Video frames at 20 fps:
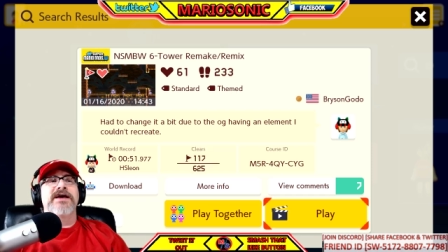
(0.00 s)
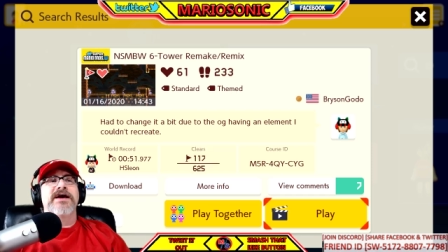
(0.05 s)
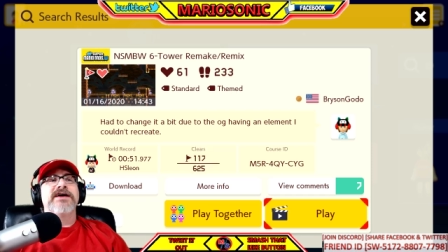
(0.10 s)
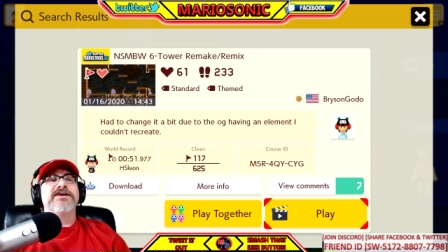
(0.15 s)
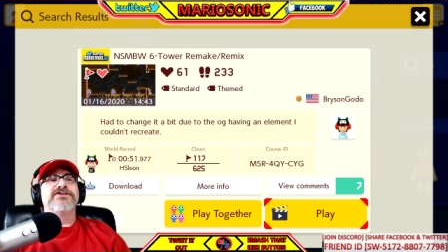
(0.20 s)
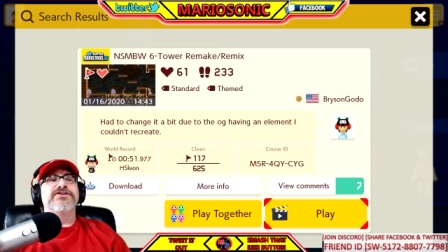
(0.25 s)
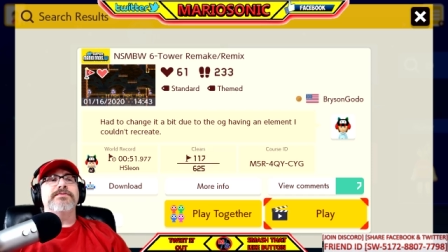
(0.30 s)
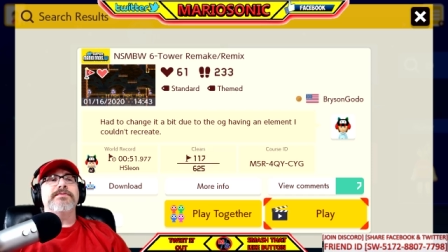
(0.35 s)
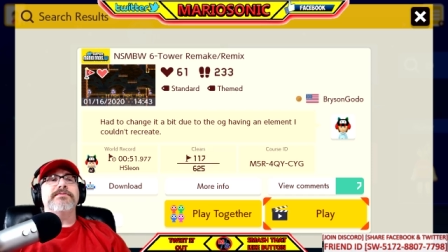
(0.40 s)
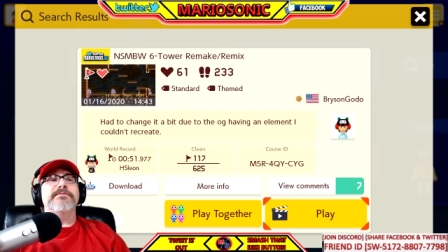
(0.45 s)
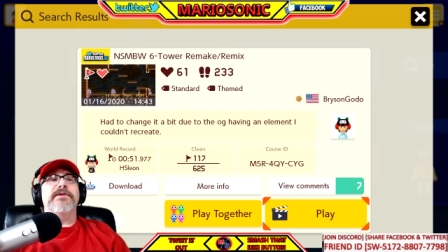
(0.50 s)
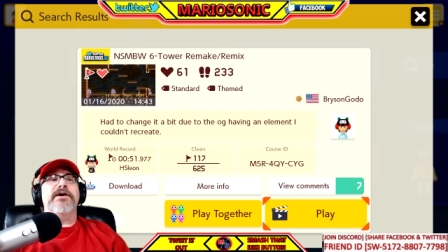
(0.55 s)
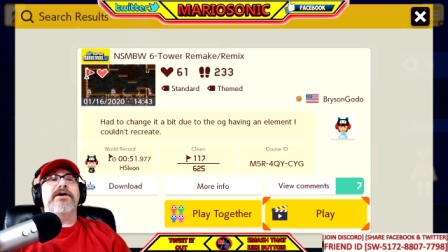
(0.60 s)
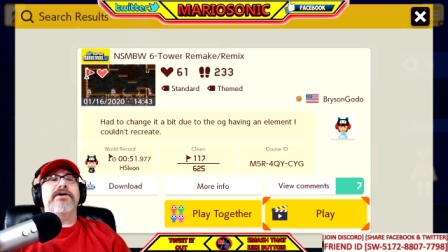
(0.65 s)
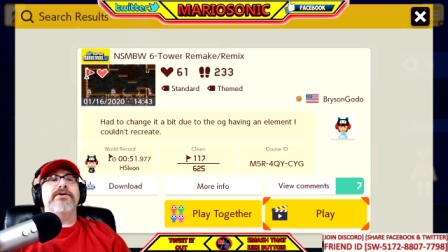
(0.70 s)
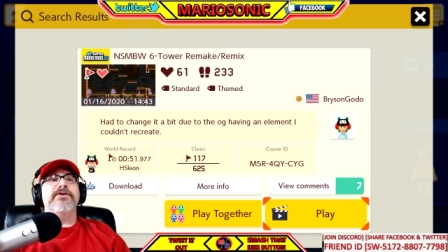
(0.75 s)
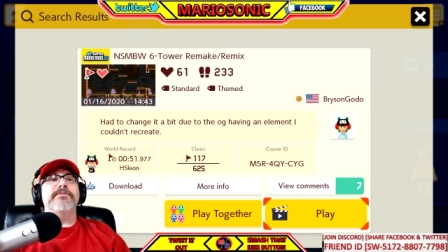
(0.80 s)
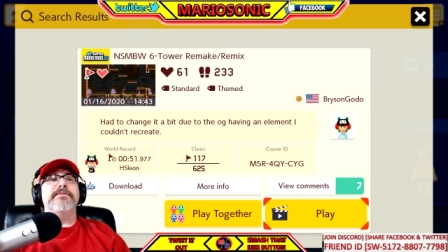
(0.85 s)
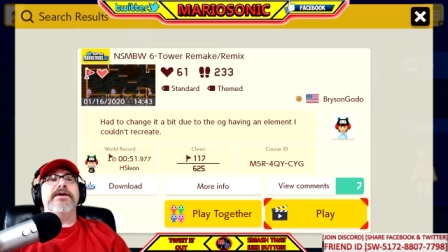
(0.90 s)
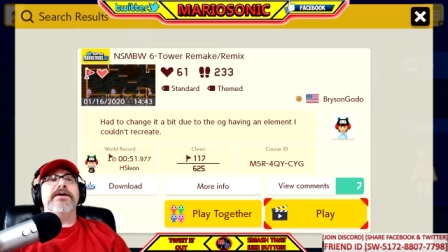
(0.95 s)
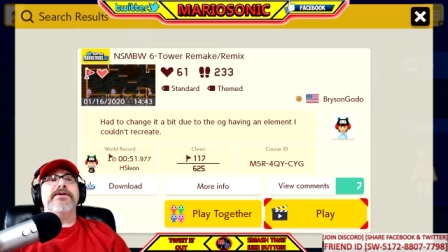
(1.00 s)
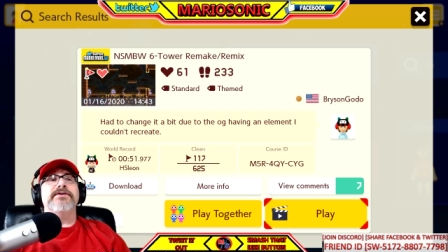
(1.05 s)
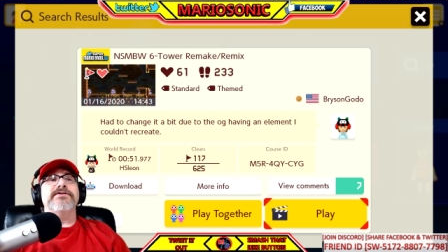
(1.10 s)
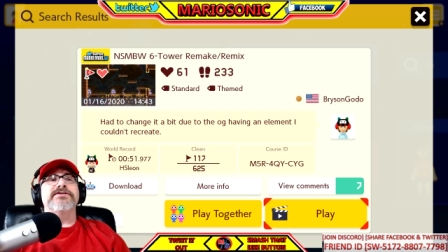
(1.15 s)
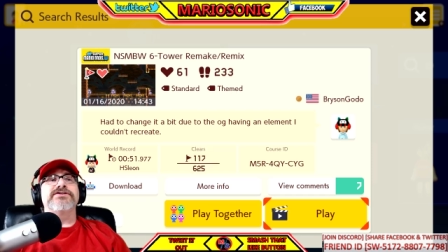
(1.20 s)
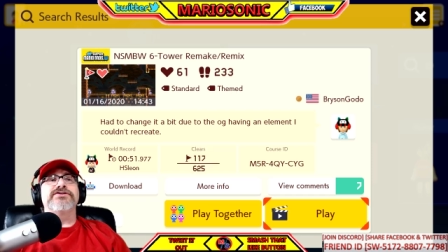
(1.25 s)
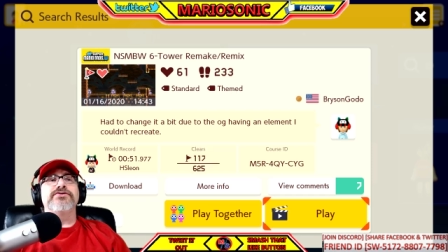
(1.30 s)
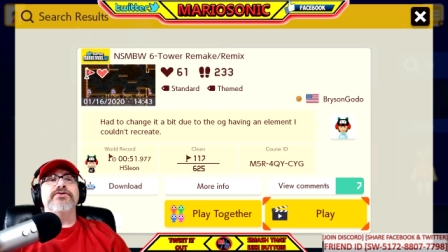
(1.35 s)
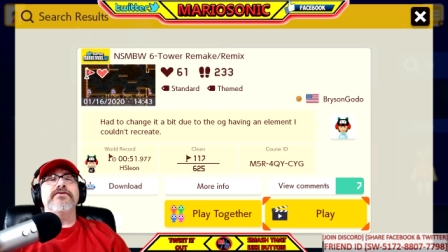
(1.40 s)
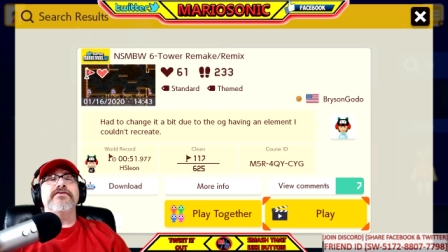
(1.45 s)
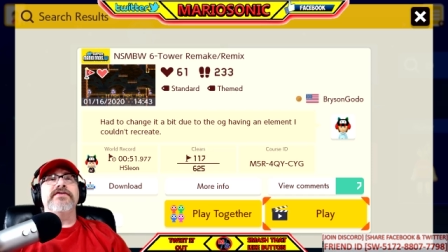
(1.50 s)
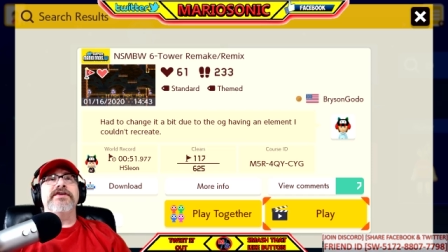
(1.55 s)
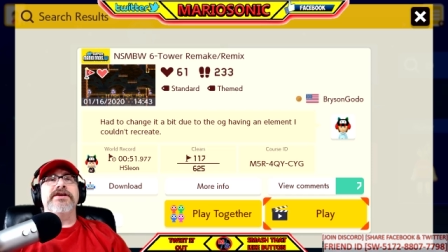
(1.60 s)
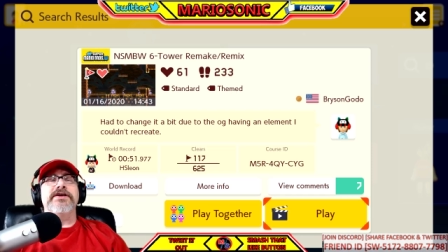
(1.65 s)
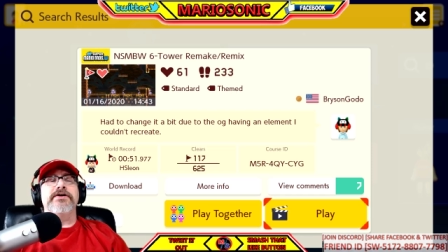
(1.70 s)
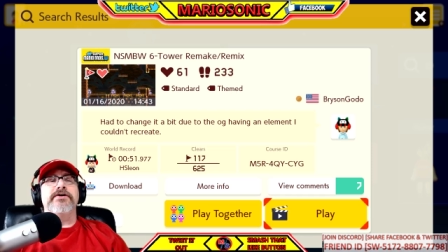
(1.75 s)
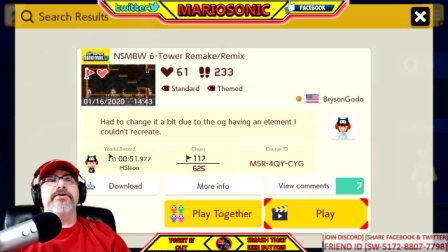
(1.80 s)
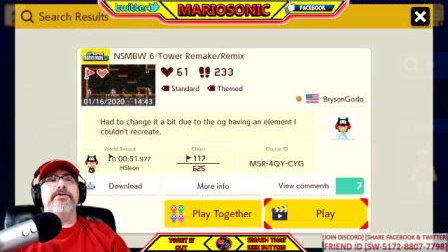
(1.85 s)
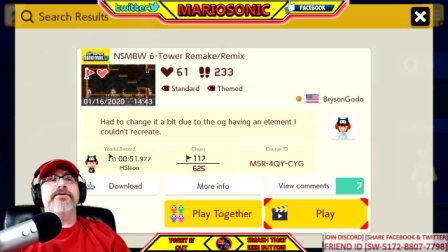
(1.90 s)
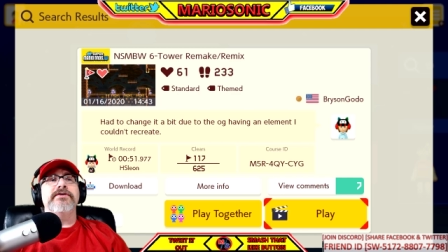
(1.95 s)
Super Mario Maker two
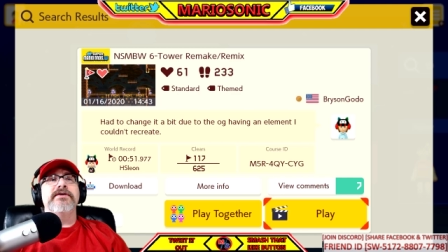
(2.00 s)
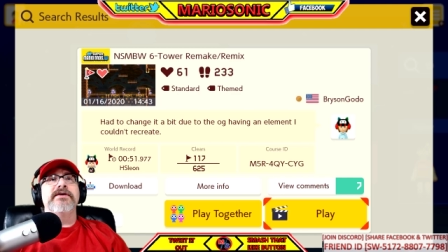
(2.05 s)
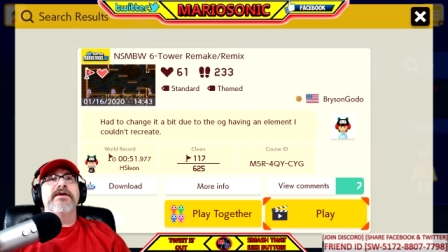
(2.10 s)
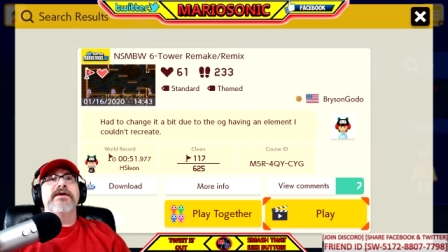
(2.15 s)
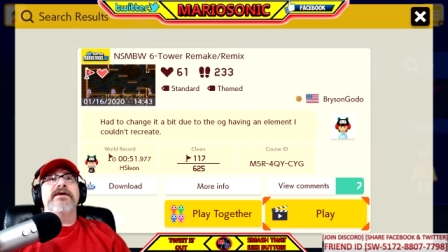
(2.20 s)
video.